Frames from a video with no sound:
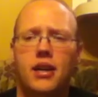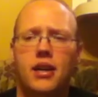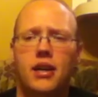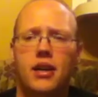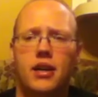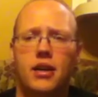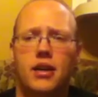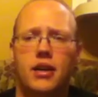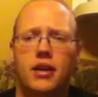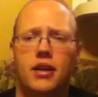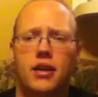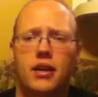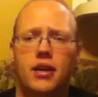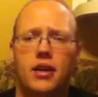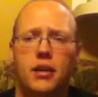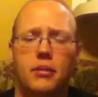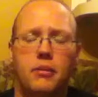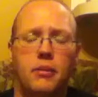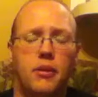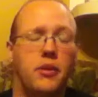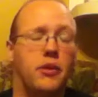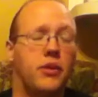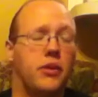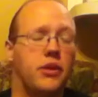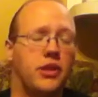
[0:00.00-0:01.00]
I'm
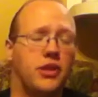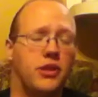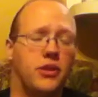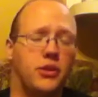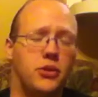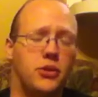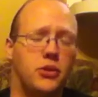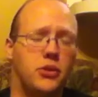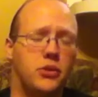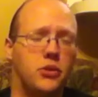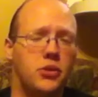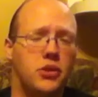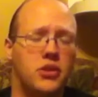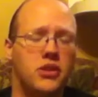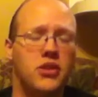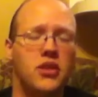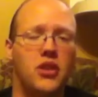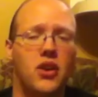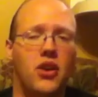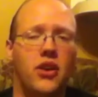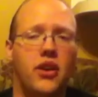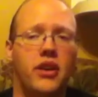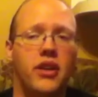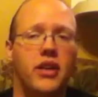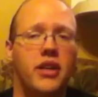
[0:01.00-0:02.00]
going to
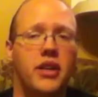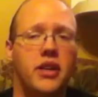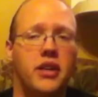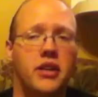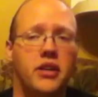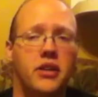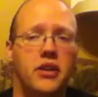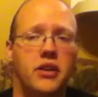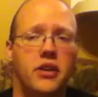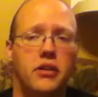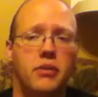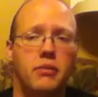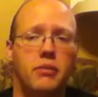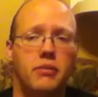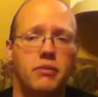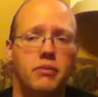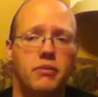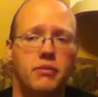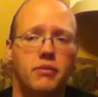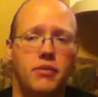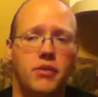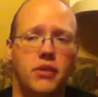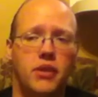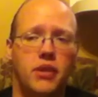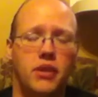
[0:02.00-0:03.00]
start here
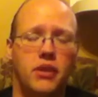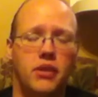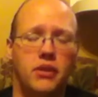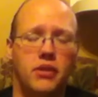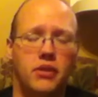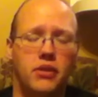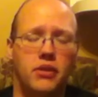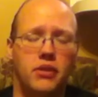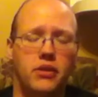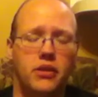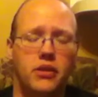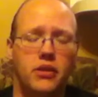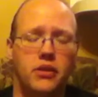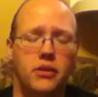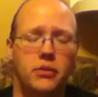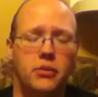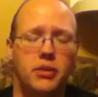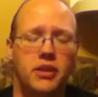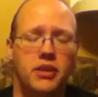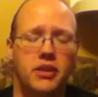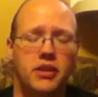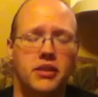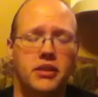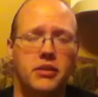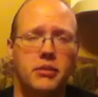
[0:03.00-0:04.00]
in a little
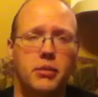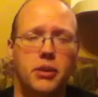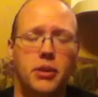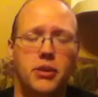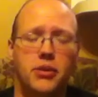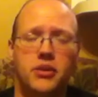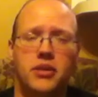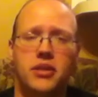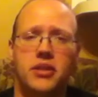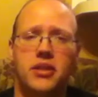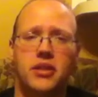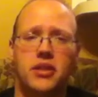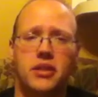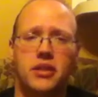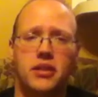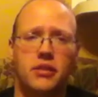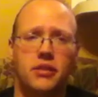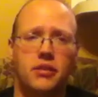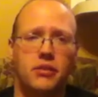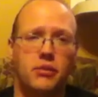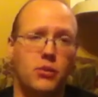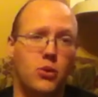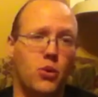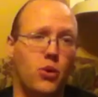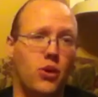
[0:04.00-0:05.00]
bit, posting
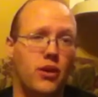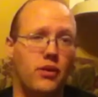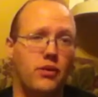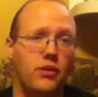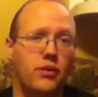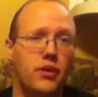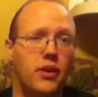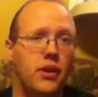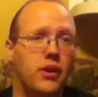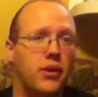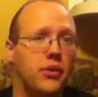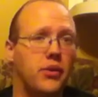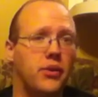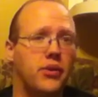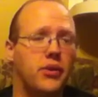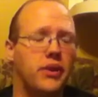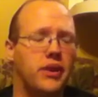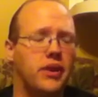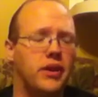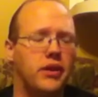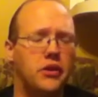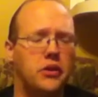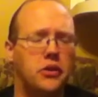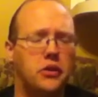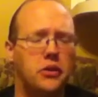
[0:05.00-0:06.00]
quite frequently,
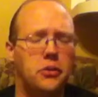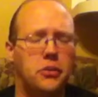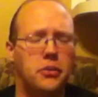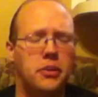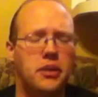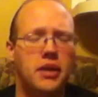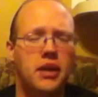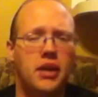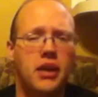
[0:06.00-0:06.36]
I hope.